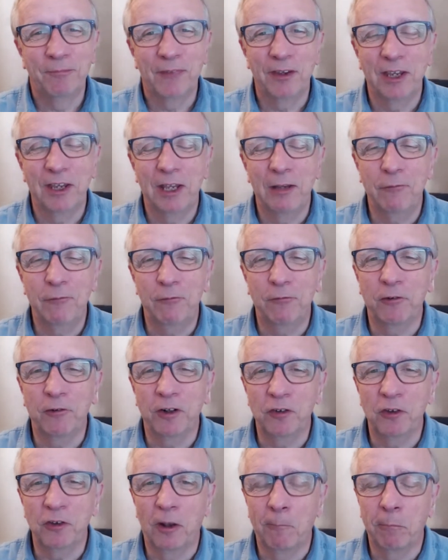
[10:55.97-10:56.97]
If, for
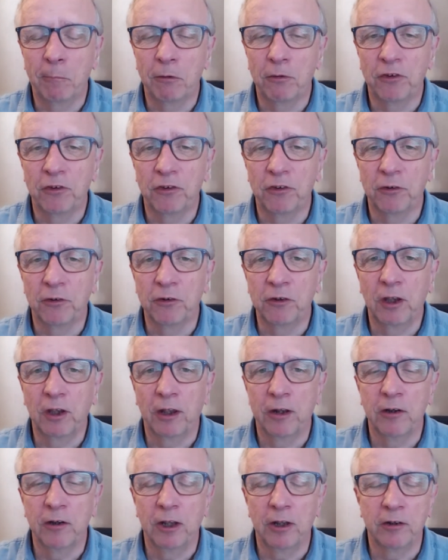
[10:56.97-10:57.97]
example, there's
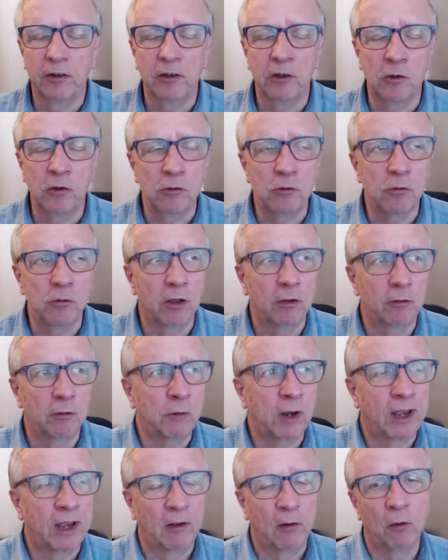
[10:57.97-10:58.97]
a new
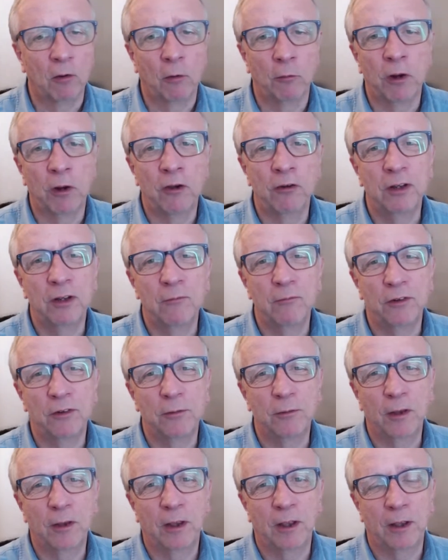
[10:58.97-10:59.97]
rail or road
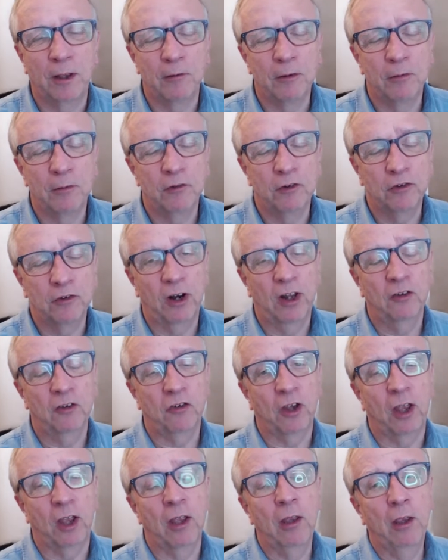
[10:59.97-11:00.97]

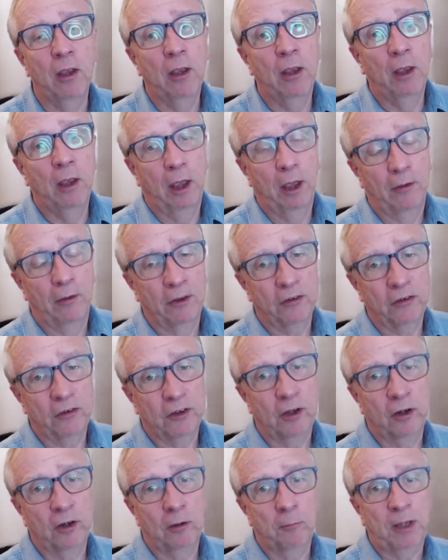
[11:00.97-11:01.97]
infrastructure that's
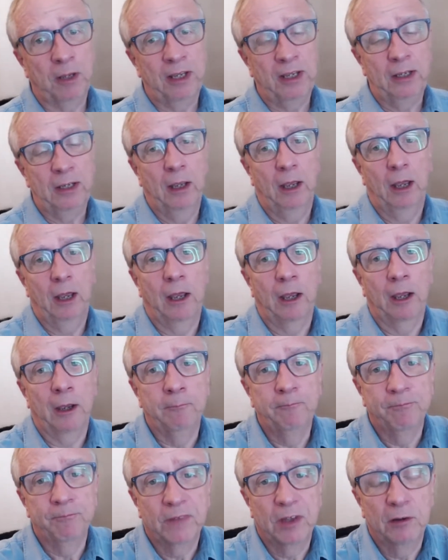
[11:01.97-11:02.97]
going to be
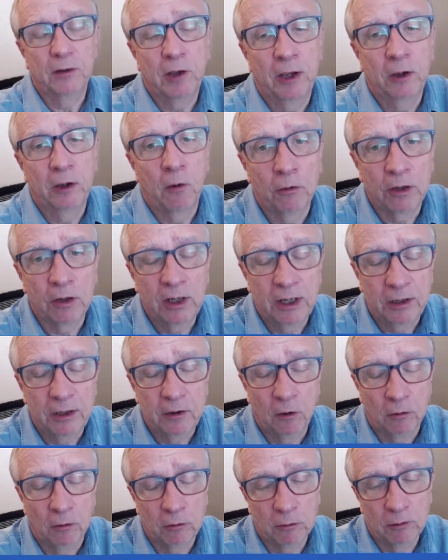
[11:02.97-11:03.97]
going on in
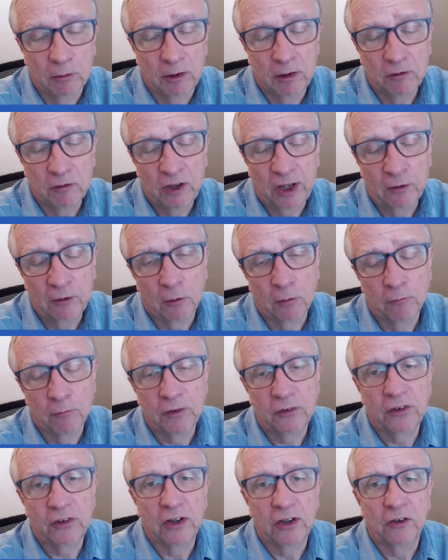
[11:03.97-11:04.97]
your general
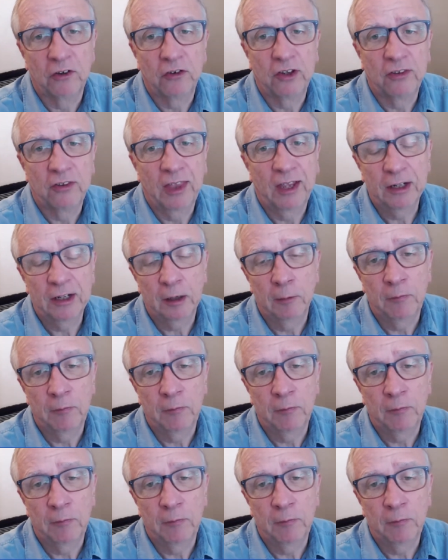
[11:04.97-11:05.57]
vicinity, that can be